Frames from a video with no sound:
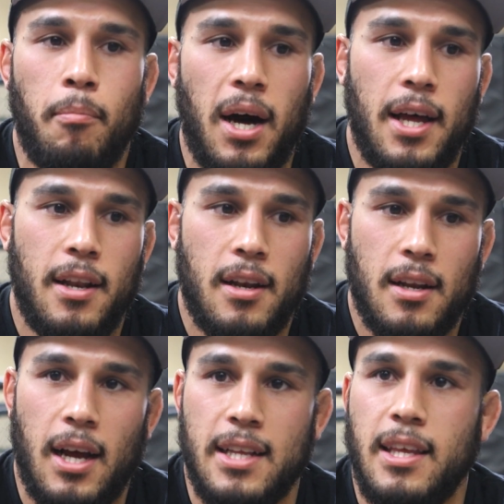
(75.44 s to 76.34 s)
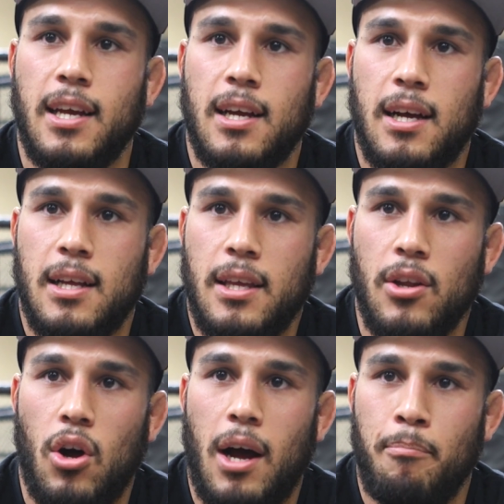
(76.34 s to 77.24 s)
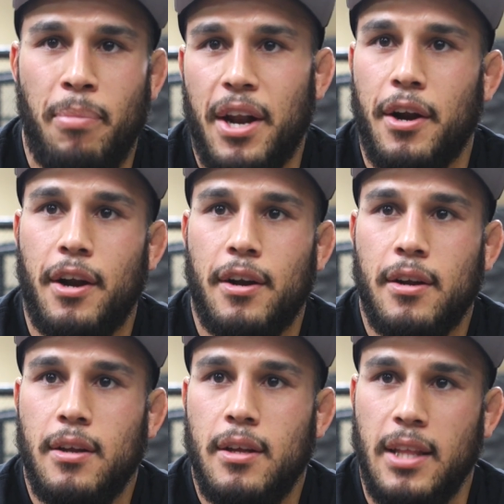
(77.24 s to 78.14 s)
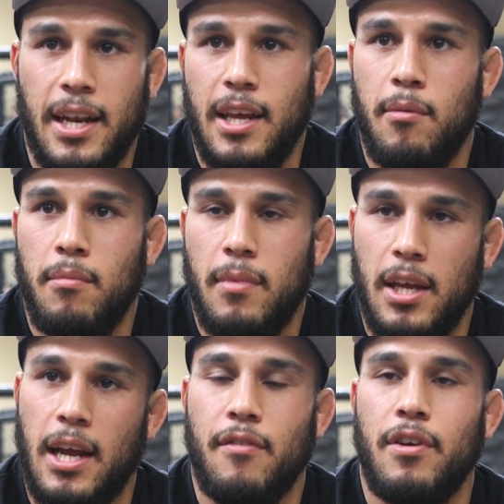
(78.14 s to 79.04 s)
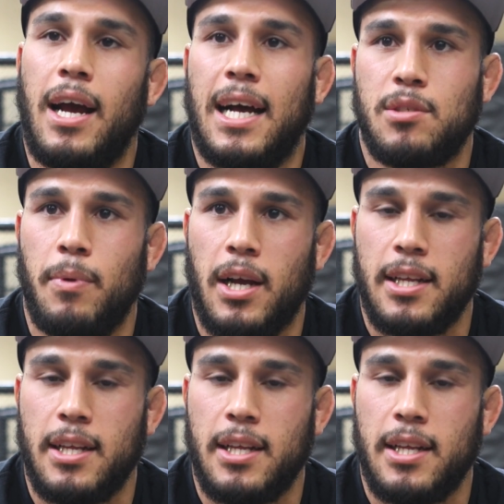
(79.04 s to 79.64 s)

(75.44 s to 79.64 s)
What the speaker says: But I think, you know, I'm better than him in every aspect.